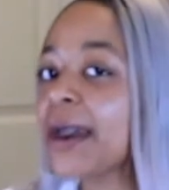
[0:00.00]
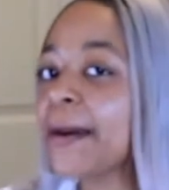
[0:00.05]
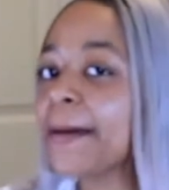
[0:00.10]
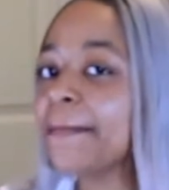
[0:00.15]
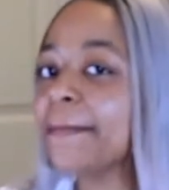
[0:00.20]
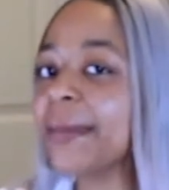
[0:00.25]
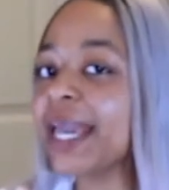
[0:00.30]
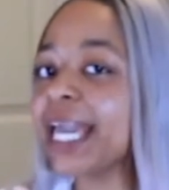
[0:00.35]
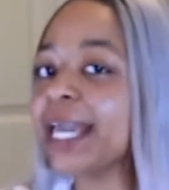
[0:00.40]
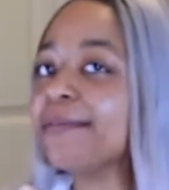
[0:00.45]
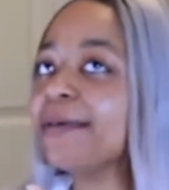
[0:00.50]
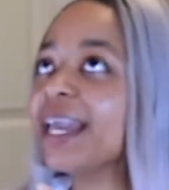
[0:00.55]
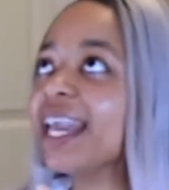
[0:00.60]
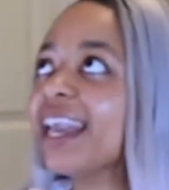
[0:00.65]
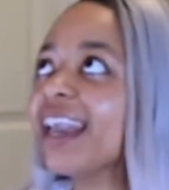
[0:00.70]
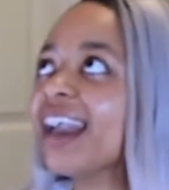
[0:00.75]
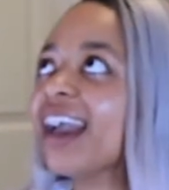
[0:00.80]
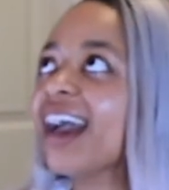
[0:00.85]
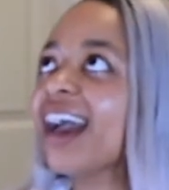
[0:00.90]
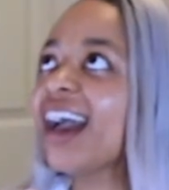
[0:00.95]

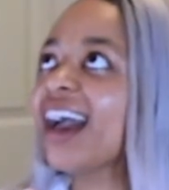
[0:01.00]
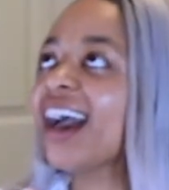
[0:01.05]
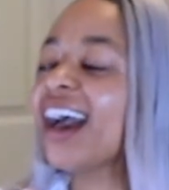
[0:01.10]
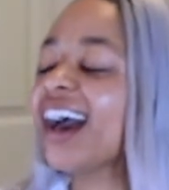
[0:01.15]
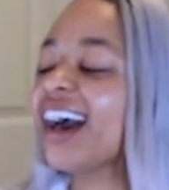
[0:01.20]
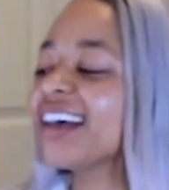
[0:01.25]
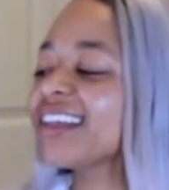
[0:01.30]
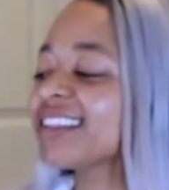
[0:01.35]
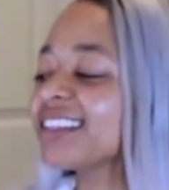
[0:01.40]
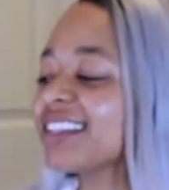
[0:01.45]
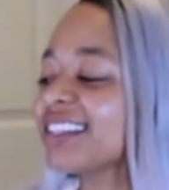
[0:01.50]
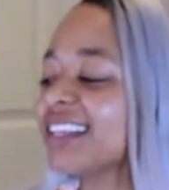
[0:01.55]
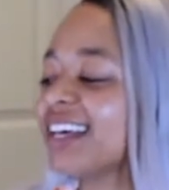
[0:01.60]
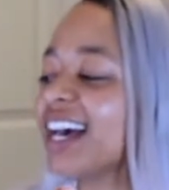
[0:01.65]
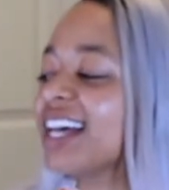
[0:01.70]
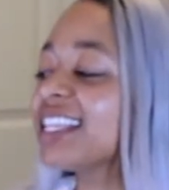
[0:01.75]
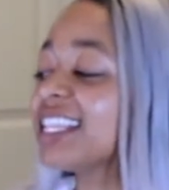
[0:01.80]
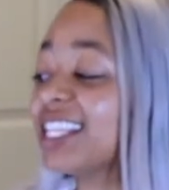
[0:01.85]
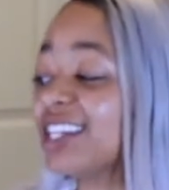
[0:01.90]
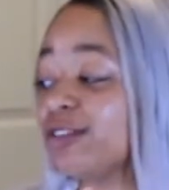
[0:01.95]
Maybe
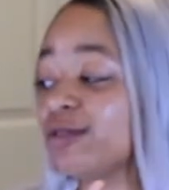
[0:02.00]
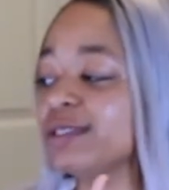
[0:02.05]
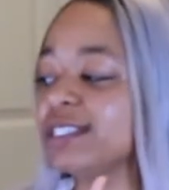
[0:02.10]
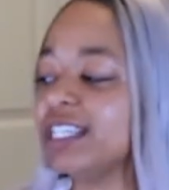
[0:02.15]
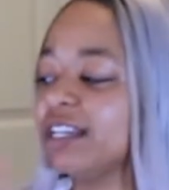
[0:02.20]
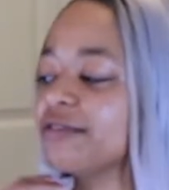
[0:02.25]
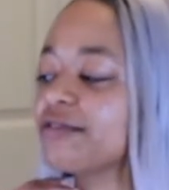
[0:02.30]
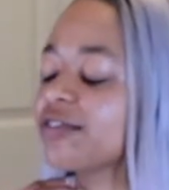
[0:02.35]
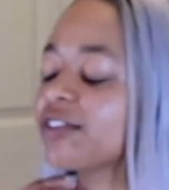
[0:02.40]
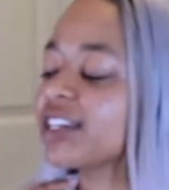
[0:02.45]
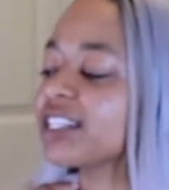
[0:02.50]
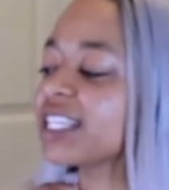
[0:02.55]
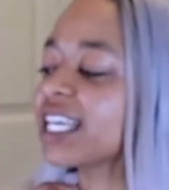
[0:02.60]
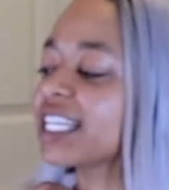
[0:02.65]
a little different.